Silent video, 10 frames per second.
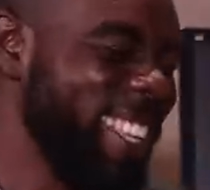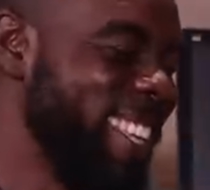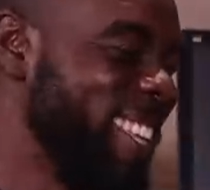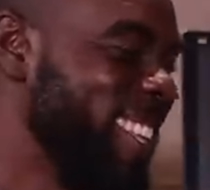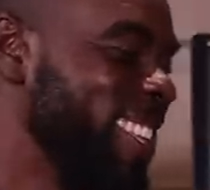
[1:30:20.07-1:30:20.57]

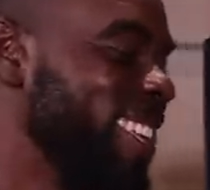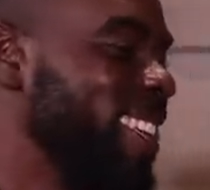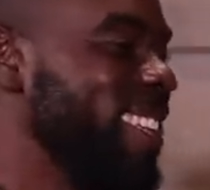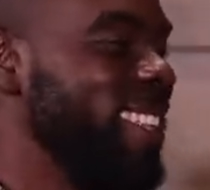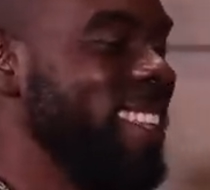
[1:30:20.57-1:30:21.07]
man.
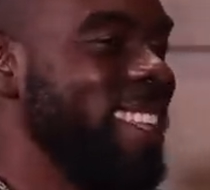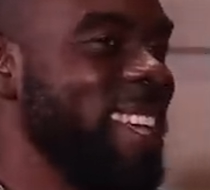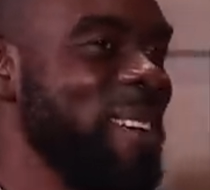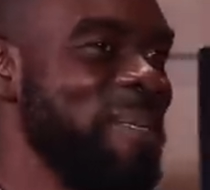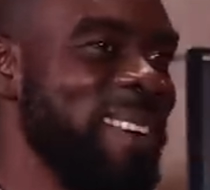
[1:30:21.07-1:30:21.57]

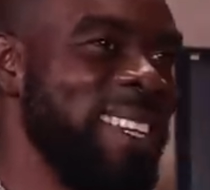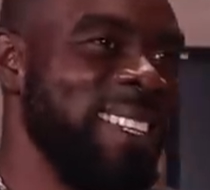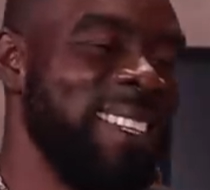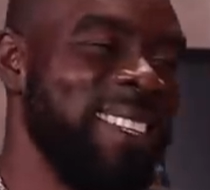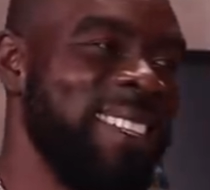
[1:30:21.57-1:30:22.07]
Everything yeah, good. Man. All
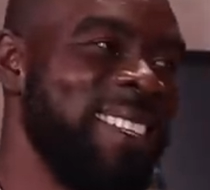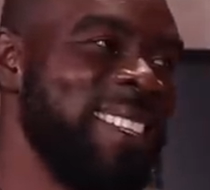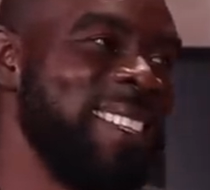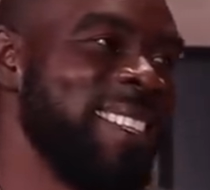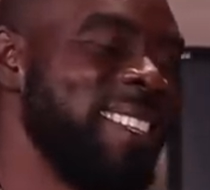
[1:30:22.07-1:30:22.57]
things with the
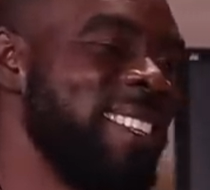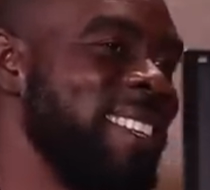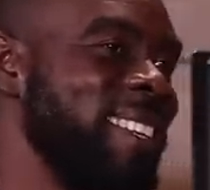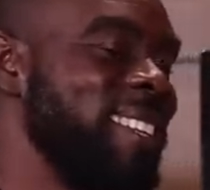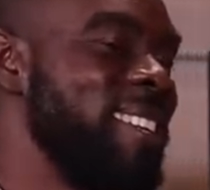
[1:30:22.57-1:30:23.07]
Underville.
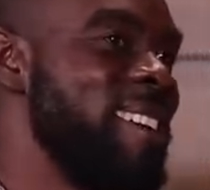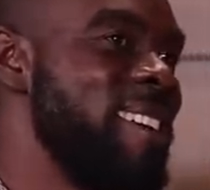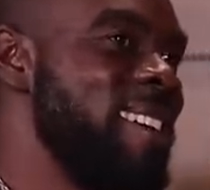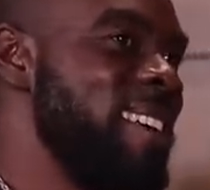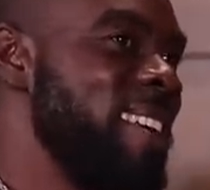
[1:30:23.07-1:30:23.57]

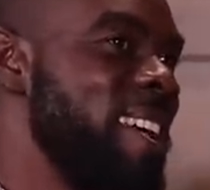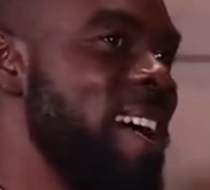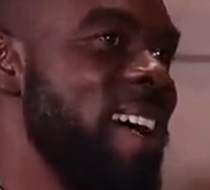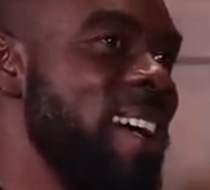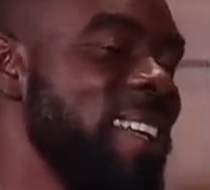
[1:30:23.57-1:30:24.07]

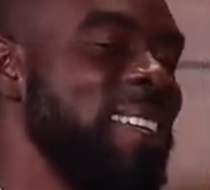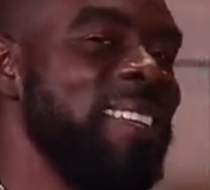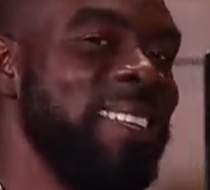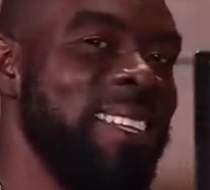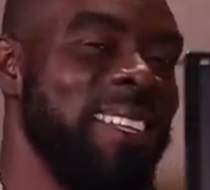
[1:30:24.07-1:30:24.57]
Yeah.
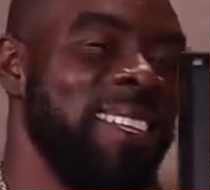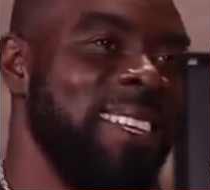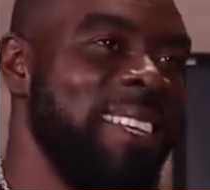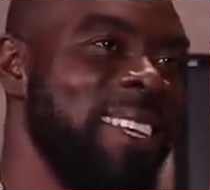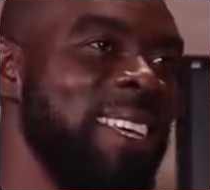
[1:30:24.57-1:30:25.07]

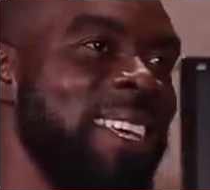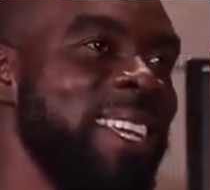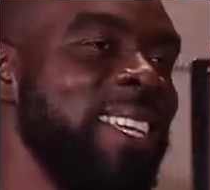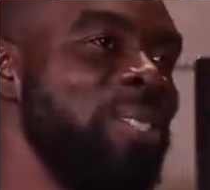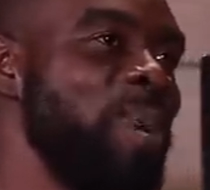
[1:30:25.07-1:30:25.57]

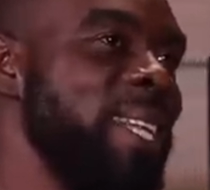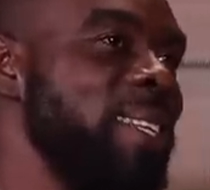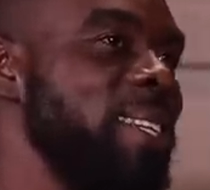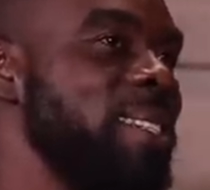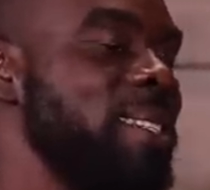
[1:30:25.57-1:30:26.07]
It is what
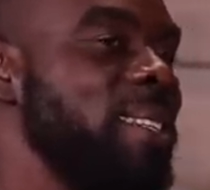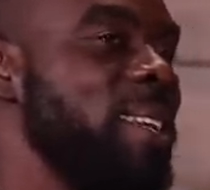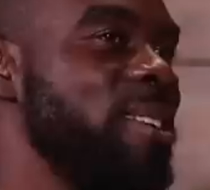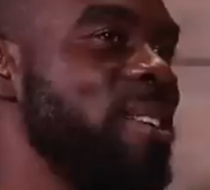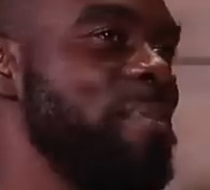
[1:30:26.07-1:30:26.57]
it is.
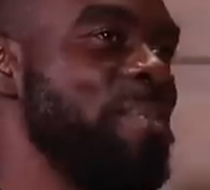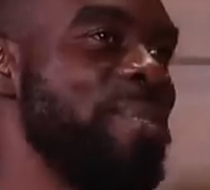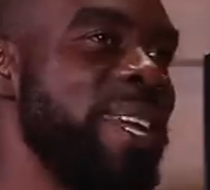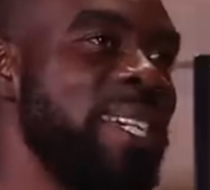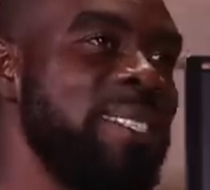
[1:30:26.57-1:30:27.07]
You know, I'm a
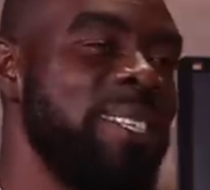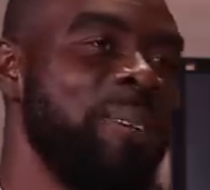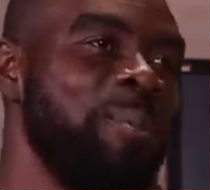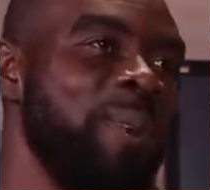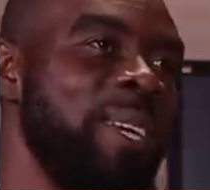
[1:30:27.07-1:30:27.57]
brother
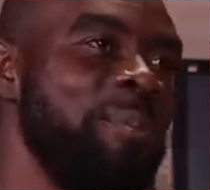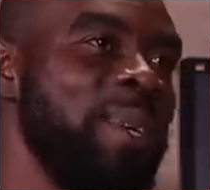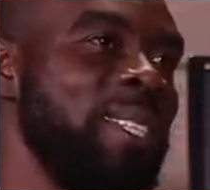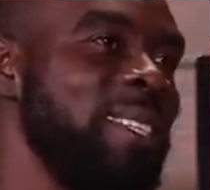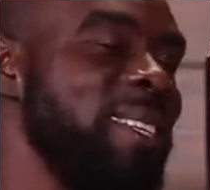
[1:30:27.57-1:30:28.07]
see we're
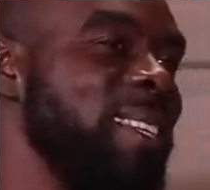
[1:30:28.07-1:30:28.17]
but